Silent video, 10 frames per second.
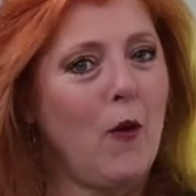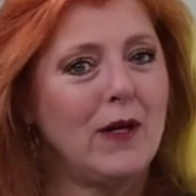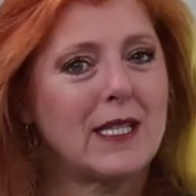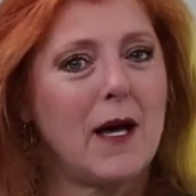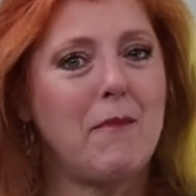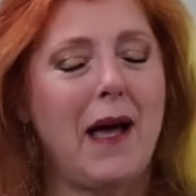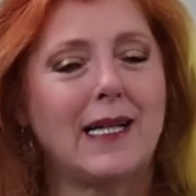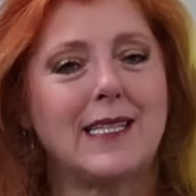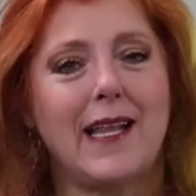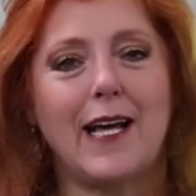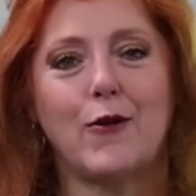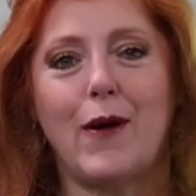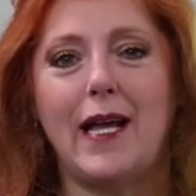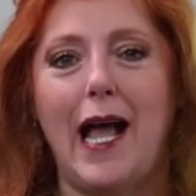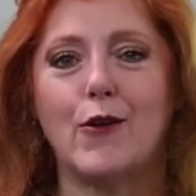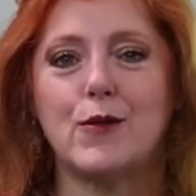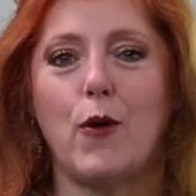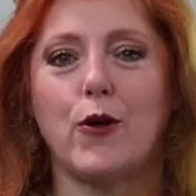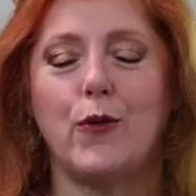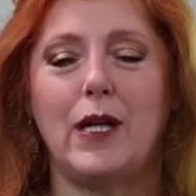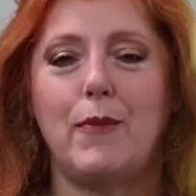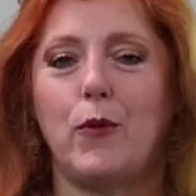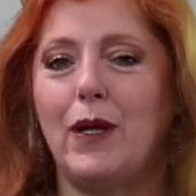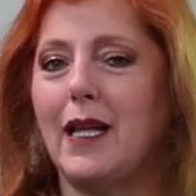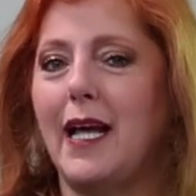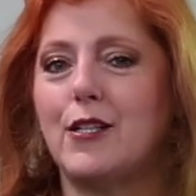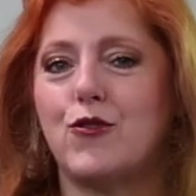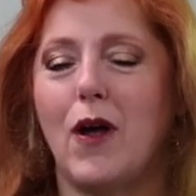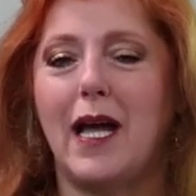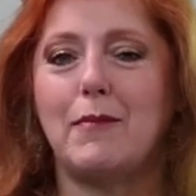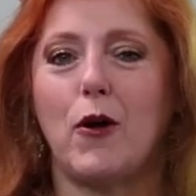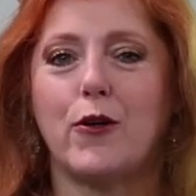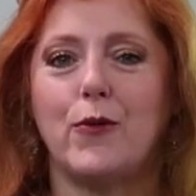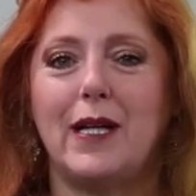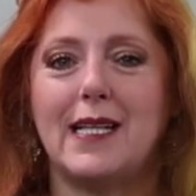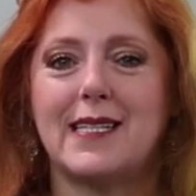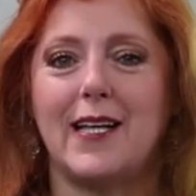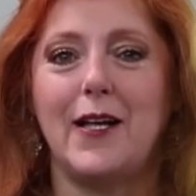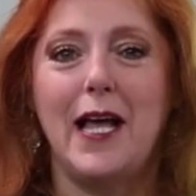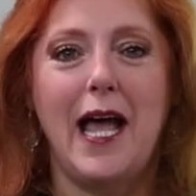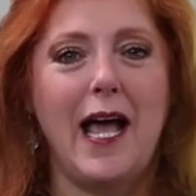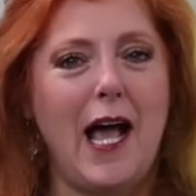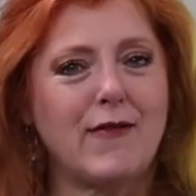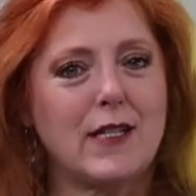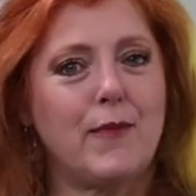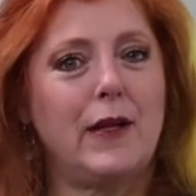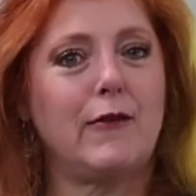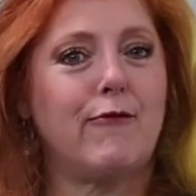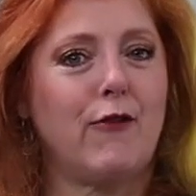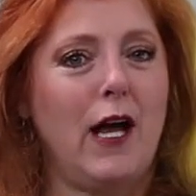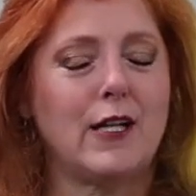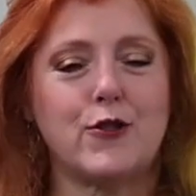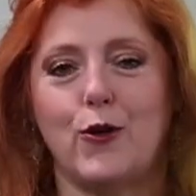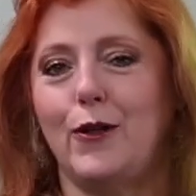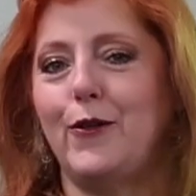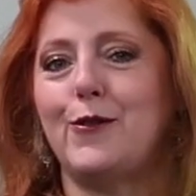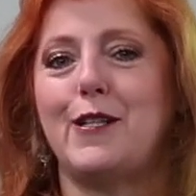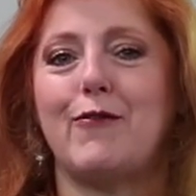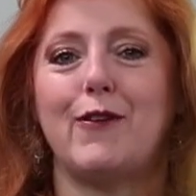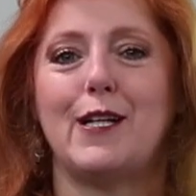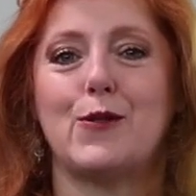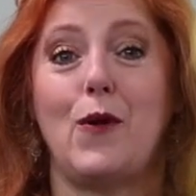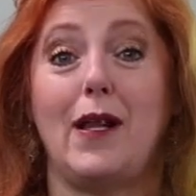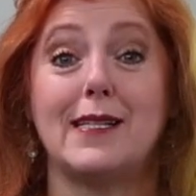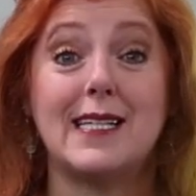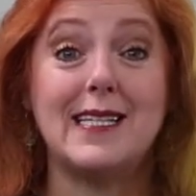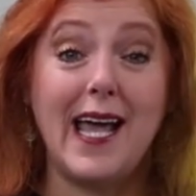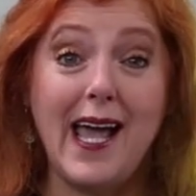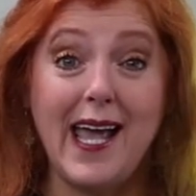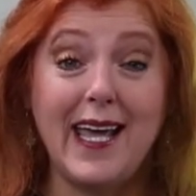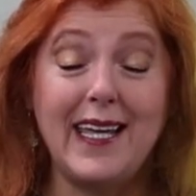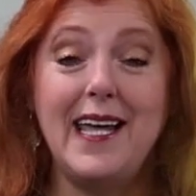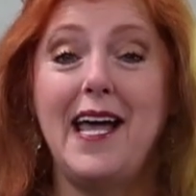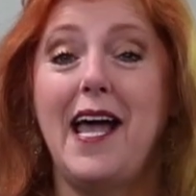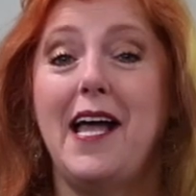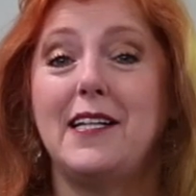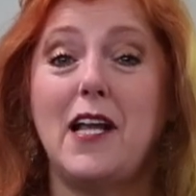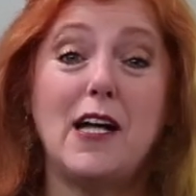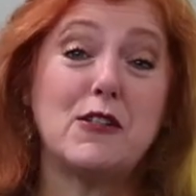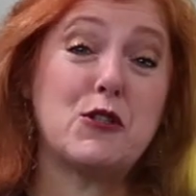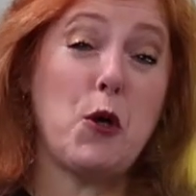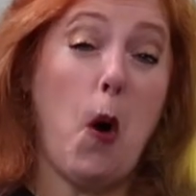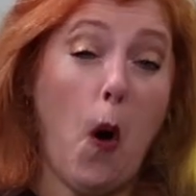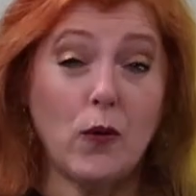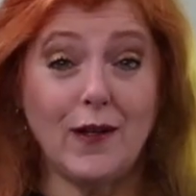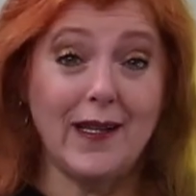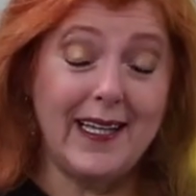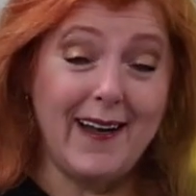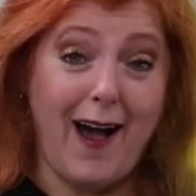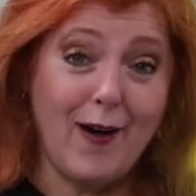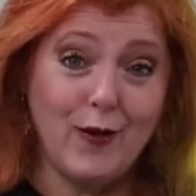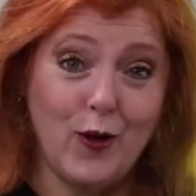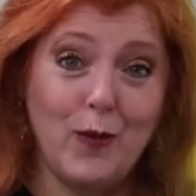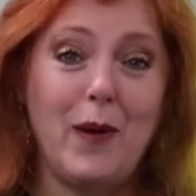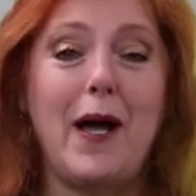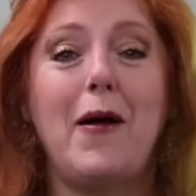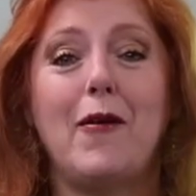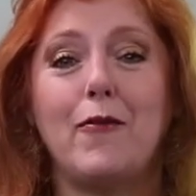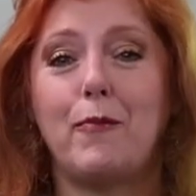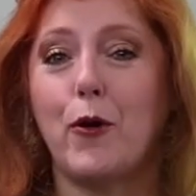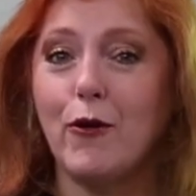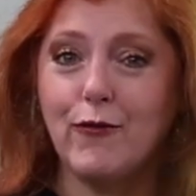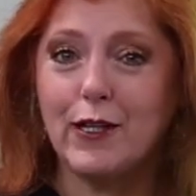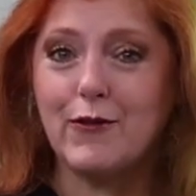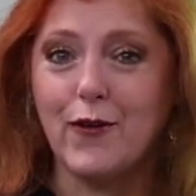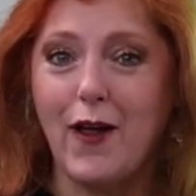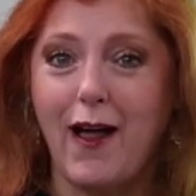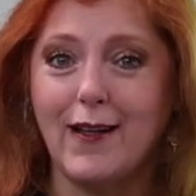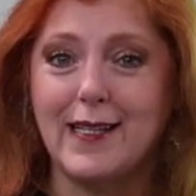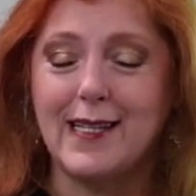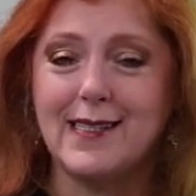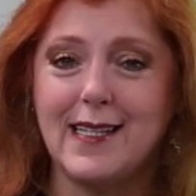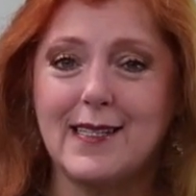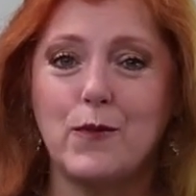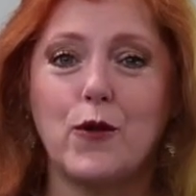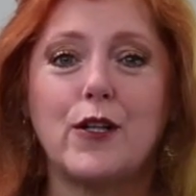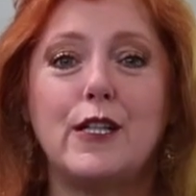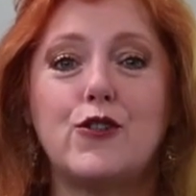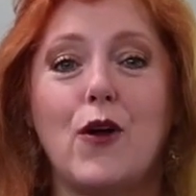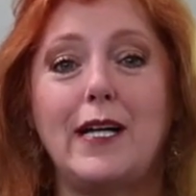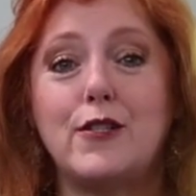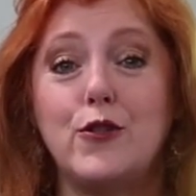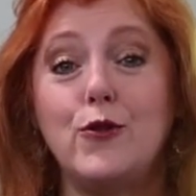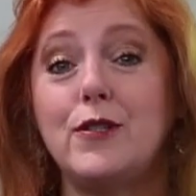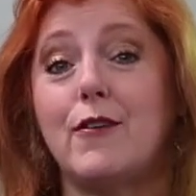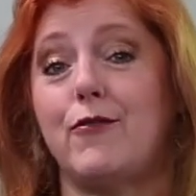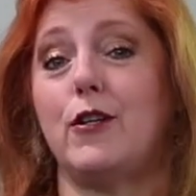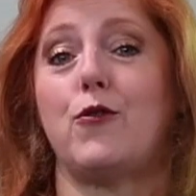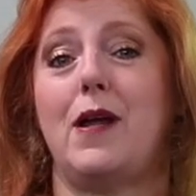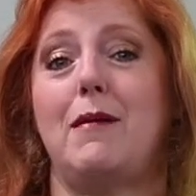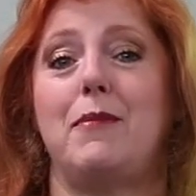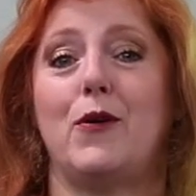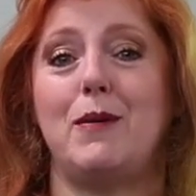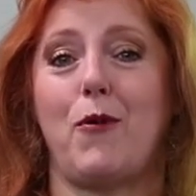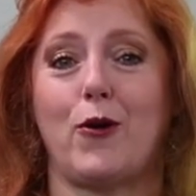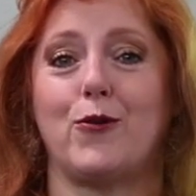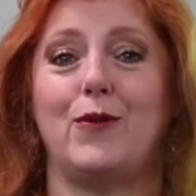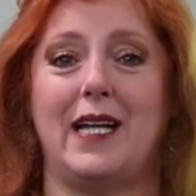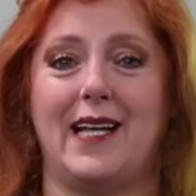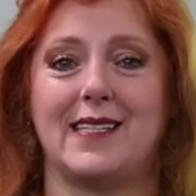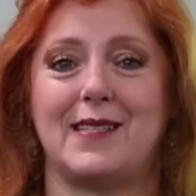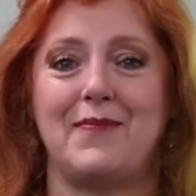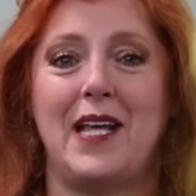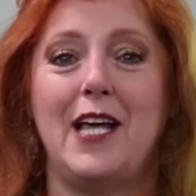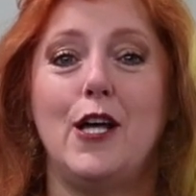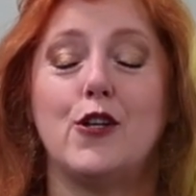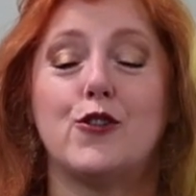Always come back to that great house margarita, but we like trying margaritas that have something fresh or a little different as well. And today, not totally novel, but perfect for the holiday season, we're going to try two different cranberry margaritas.